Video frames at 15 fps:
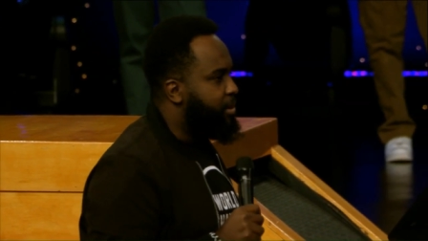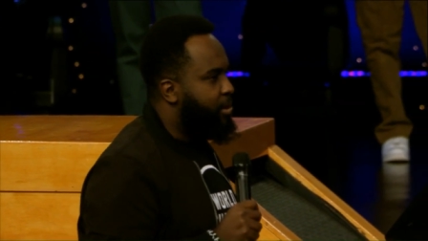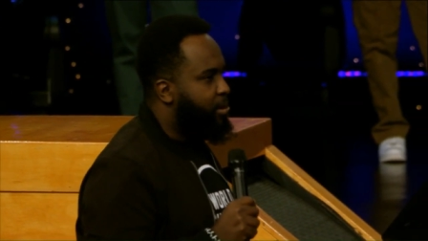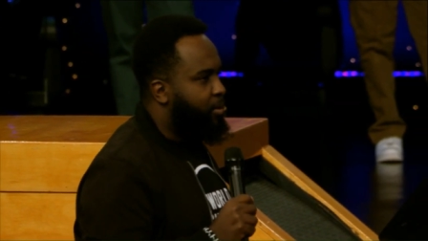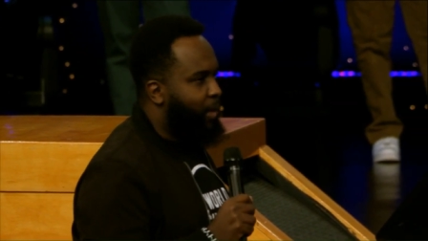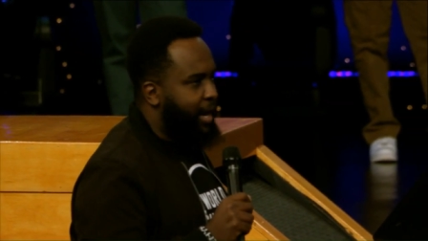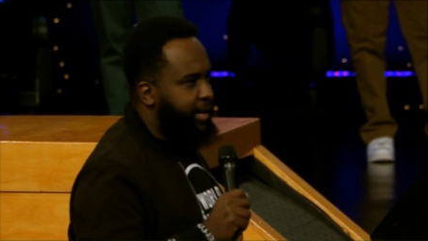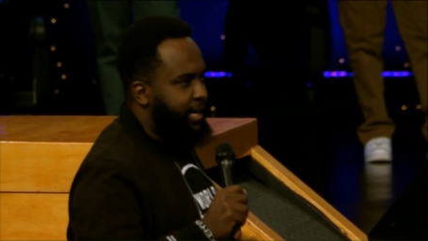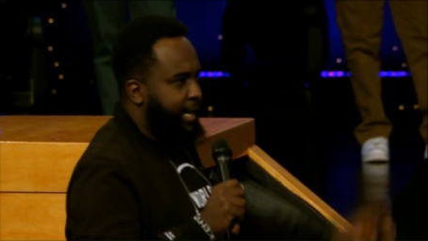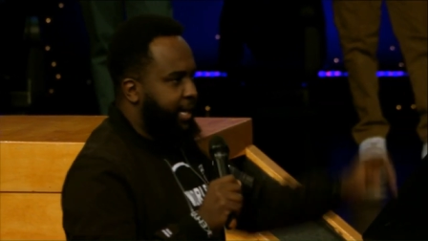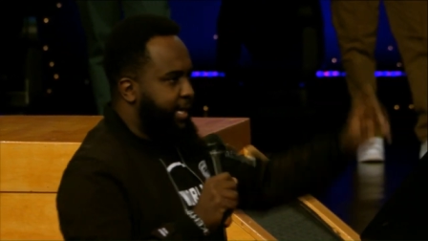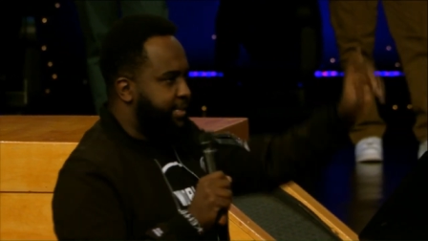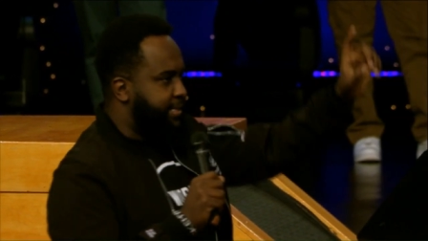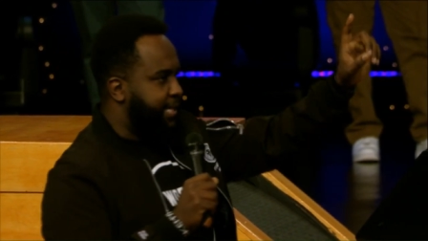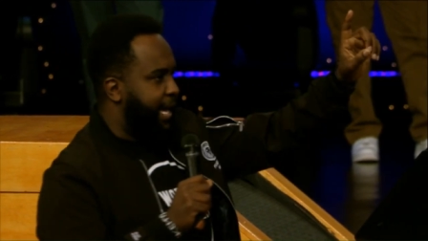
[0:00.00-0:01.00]
One day
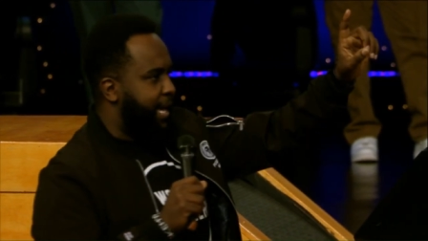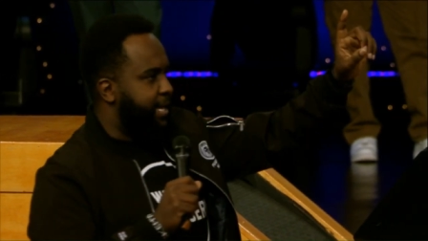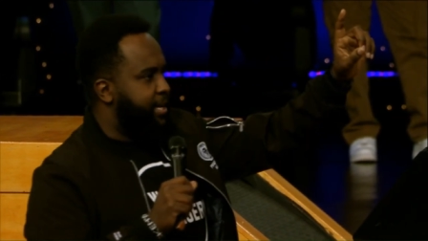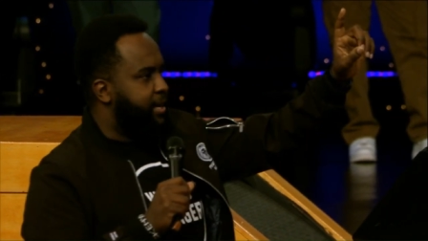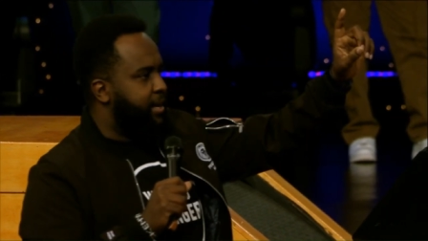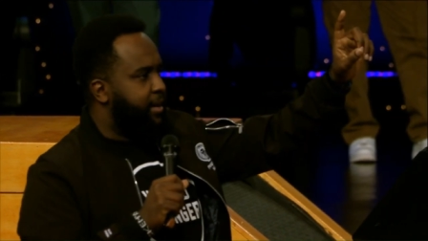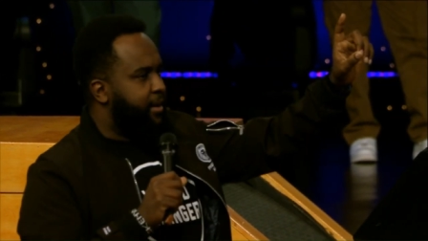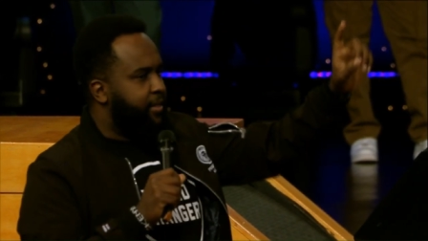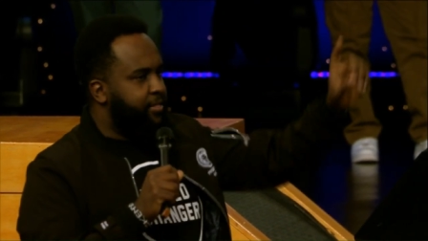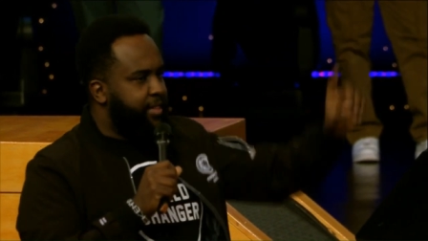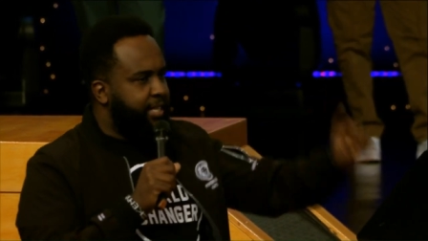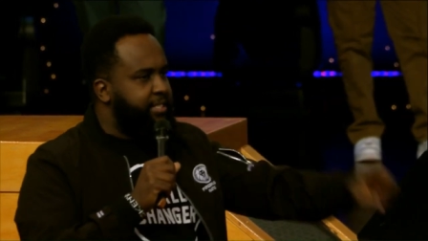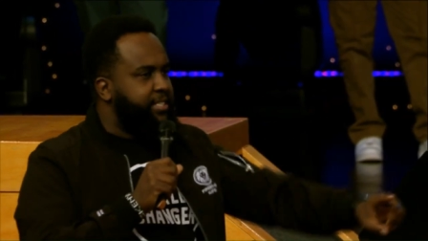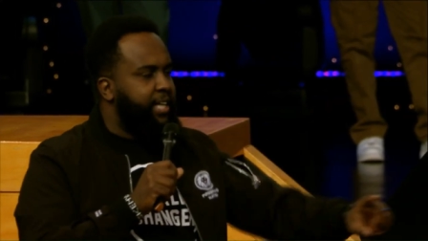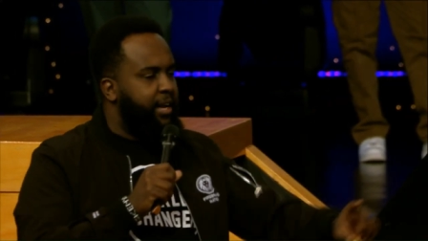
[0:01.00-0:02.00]
he said,
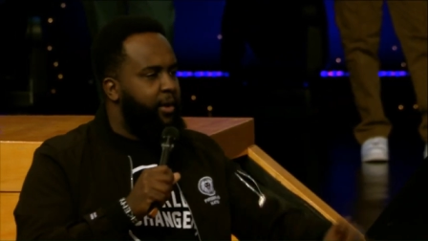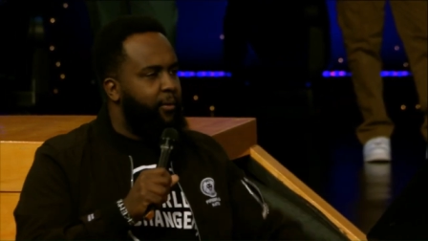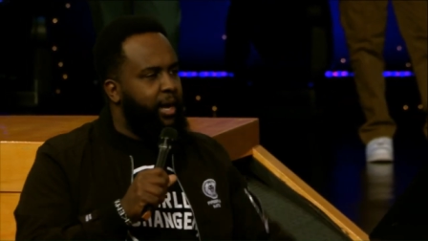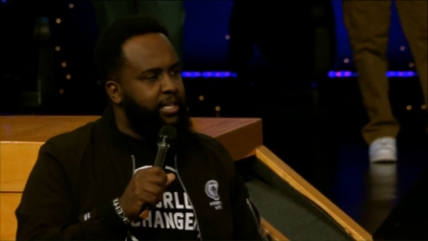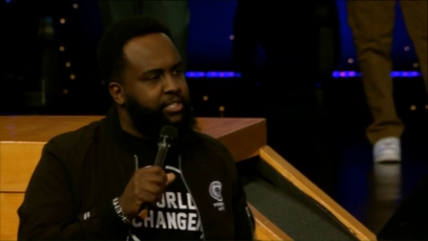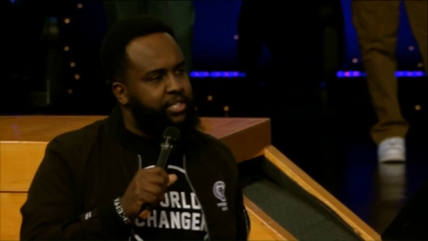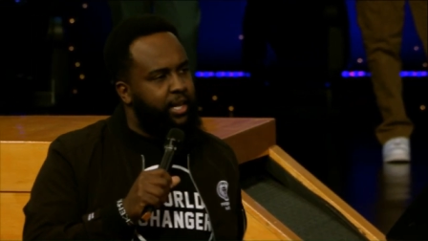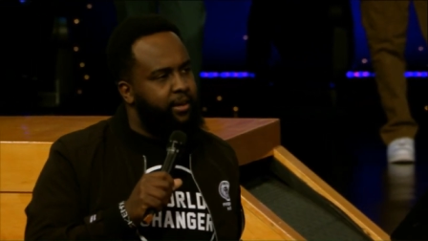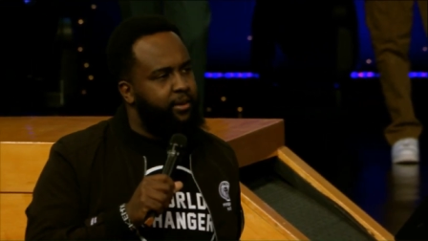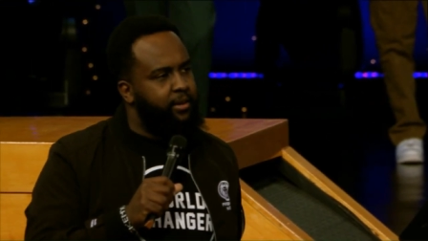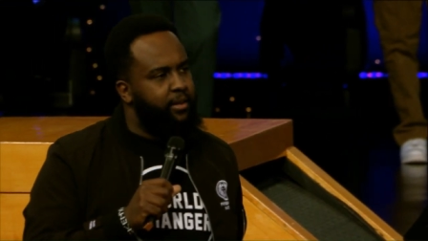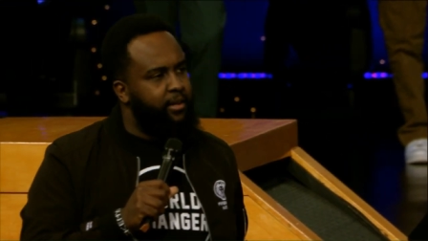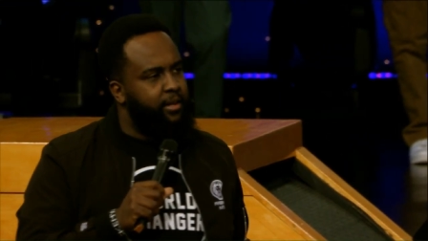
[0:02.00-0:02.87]
This generation